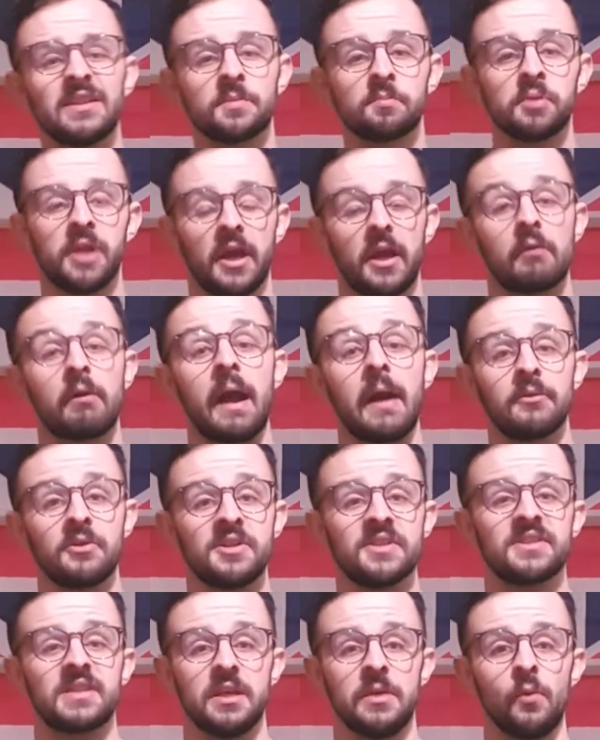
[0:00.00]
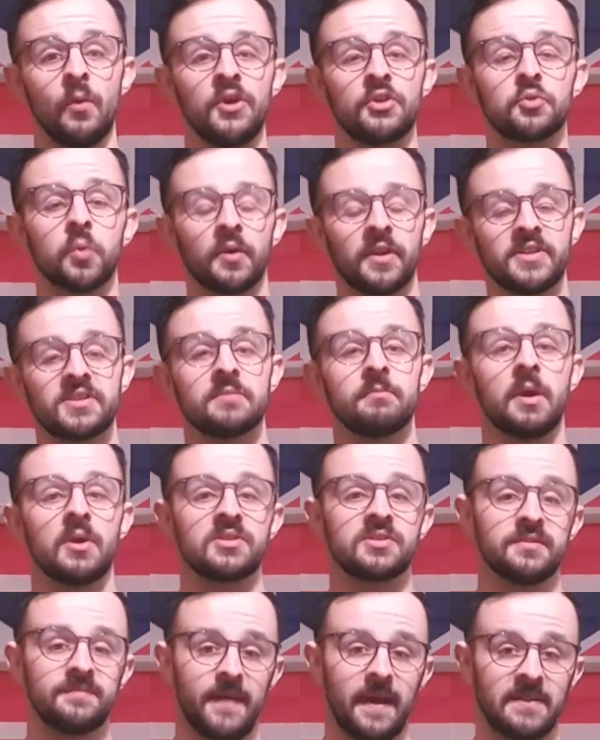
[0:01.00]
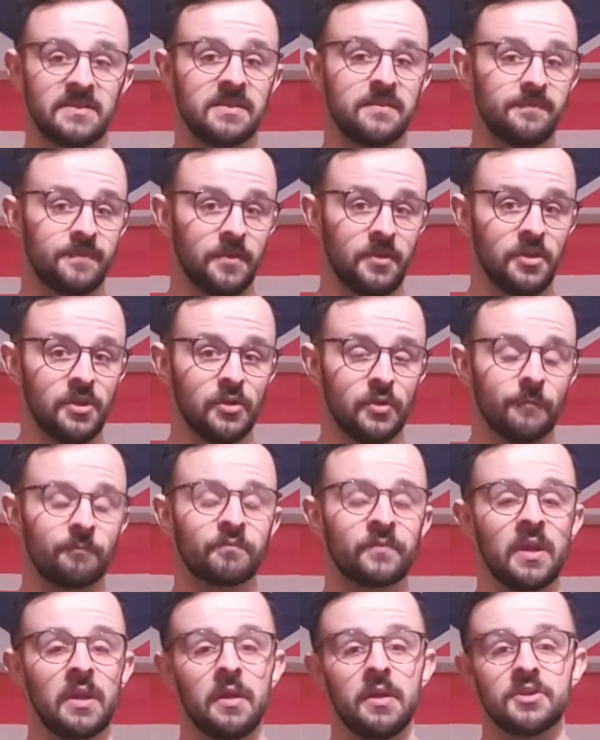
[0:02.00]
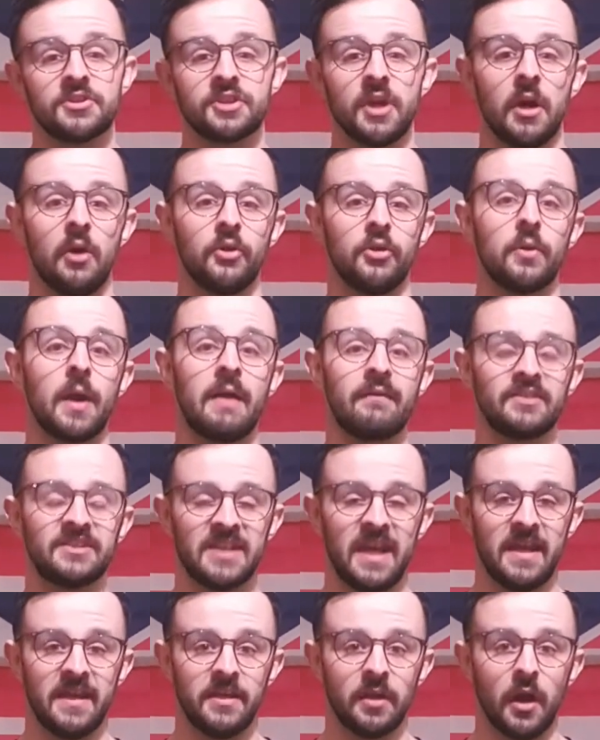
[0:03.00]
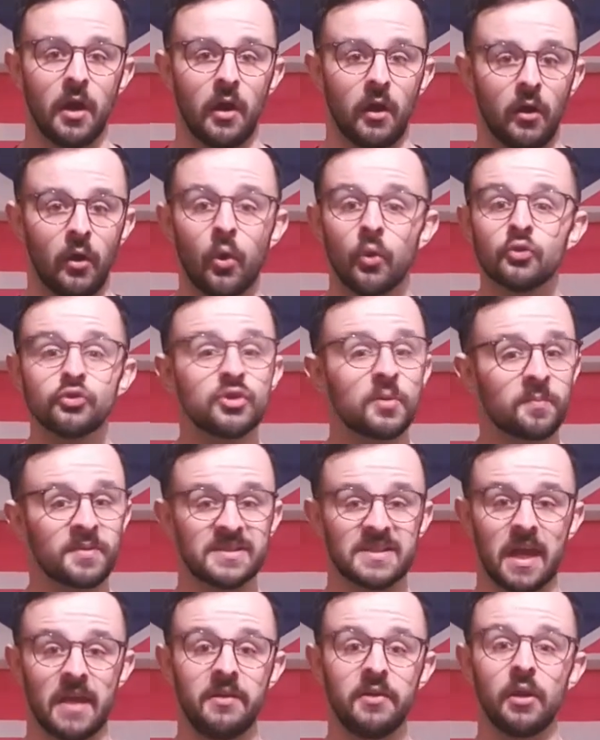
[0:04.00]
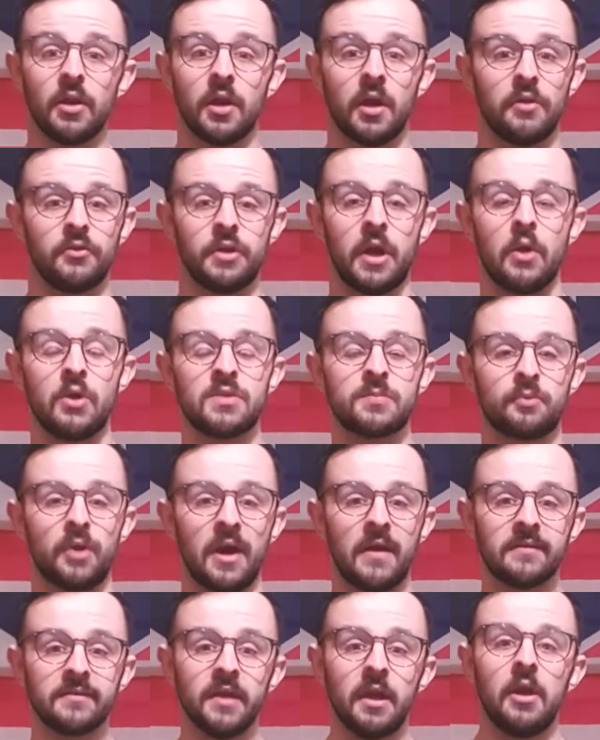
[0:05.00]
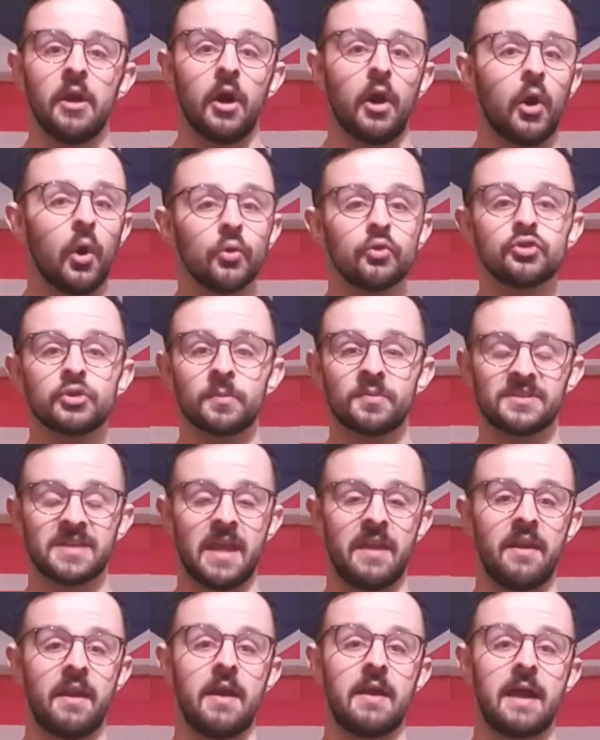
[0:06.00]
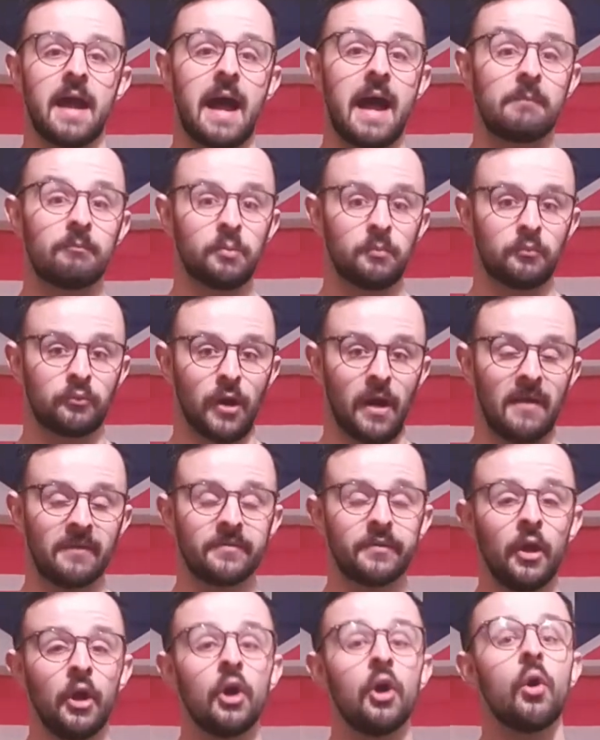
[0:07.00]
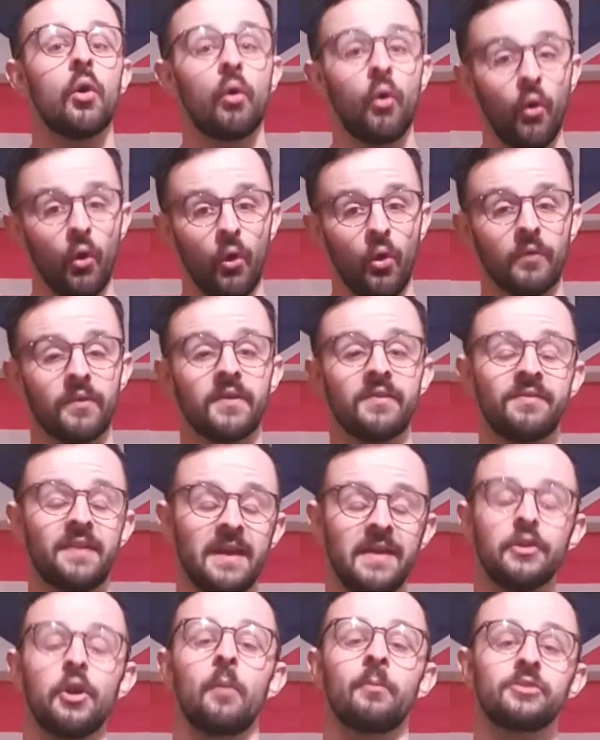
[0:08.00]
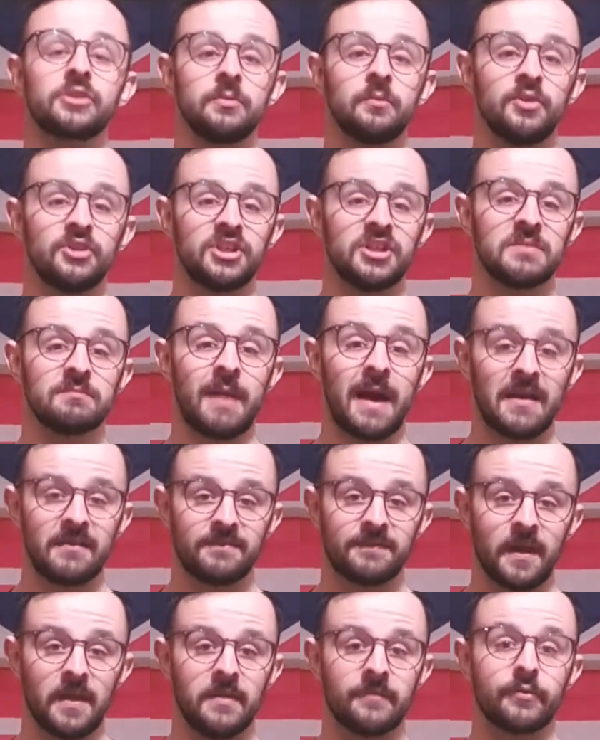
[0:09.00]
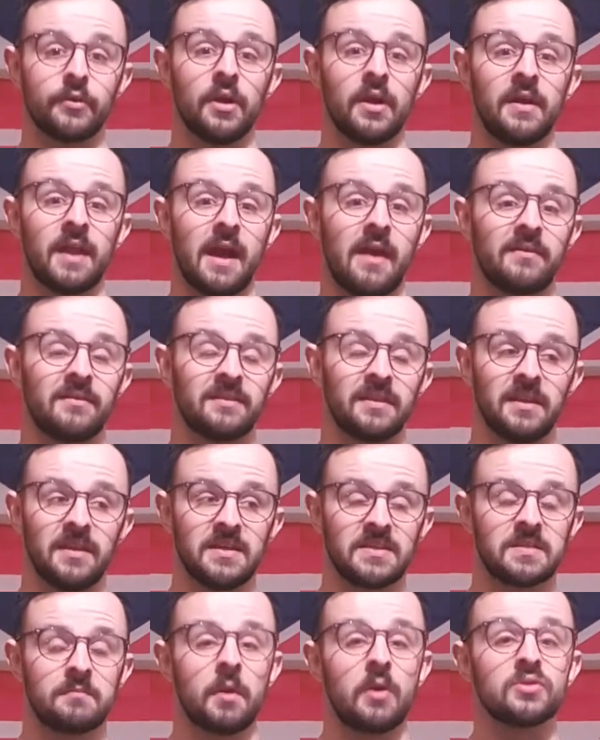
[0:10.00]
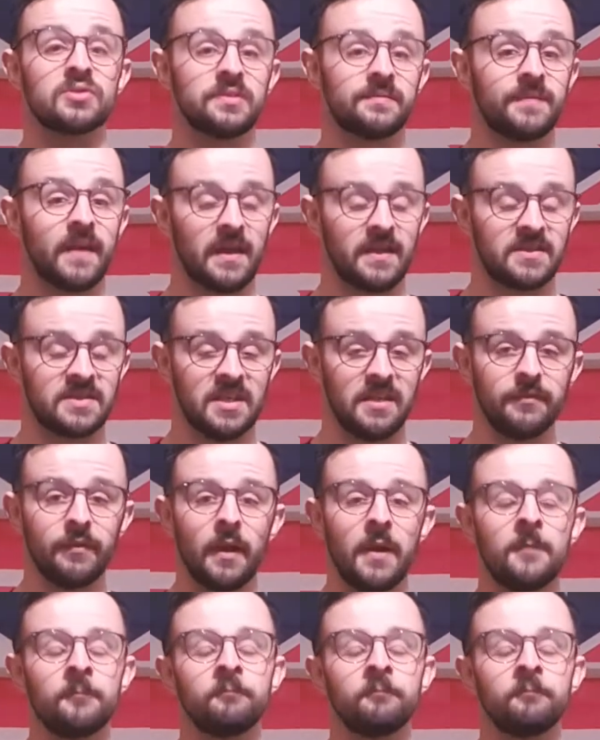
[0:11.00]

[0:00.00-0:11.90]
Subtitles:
play around and see which one is the most effective for you. So you either take 100% nose breath, 100% ab breath, or the third option, which is my favorite and I think is the most effective,